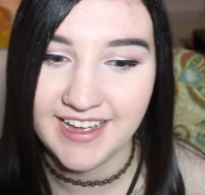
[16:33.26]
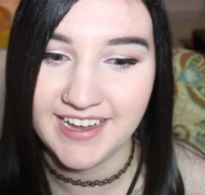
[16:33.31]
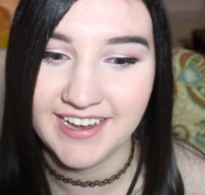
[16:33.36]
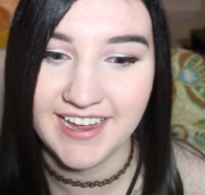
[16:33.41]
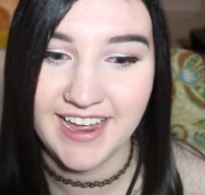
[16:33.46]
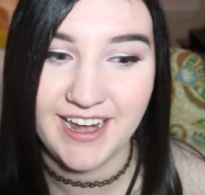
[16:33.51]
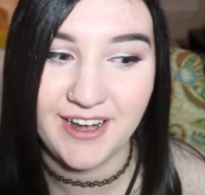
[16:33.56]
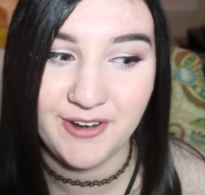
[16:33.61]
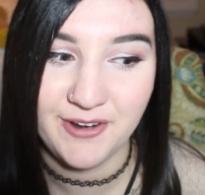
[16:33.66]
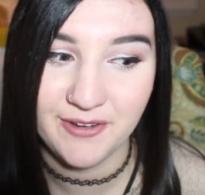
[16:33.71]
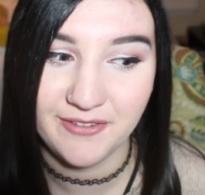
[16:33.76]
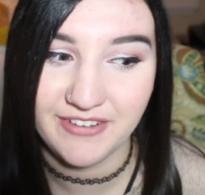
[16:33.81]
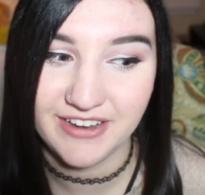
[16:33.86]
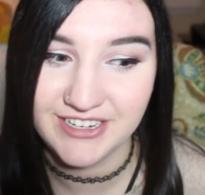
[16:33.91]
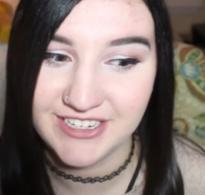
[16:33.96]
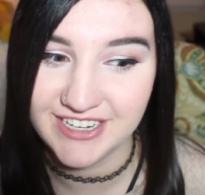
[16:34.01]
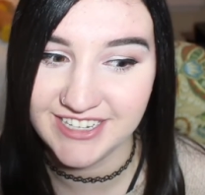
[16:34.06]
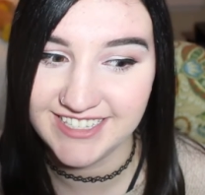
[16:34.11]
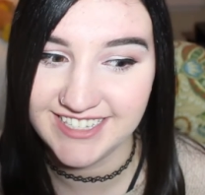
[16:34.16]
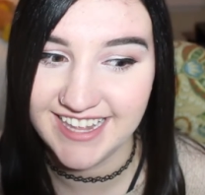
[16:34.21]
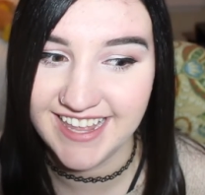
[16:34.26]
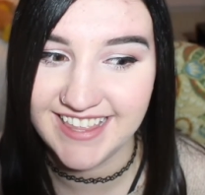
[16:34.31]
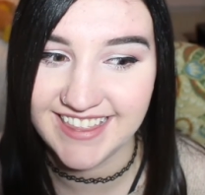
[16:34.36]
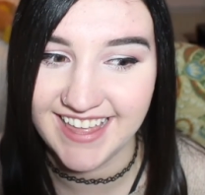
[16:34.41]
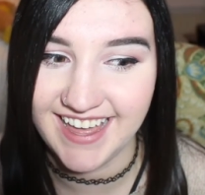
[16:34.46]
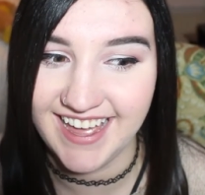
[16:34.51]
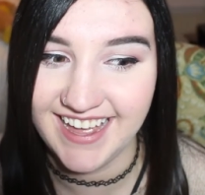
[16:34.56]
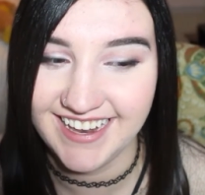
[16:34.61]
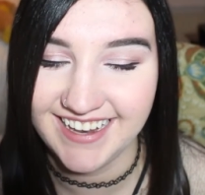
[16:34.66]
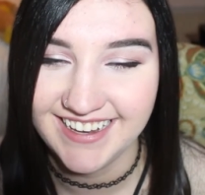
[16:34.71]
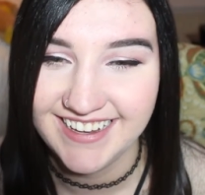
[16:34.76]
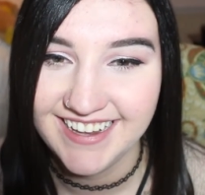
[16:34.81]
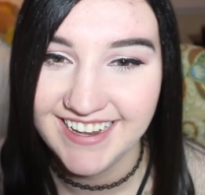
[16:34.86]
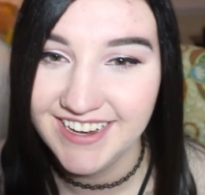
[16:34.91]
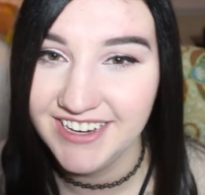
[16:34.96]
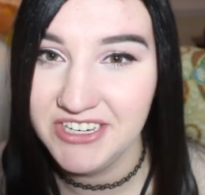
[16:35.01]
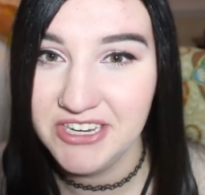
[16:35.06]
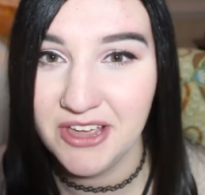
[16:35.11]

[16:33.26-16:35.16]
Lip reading: I don't know if I should say that.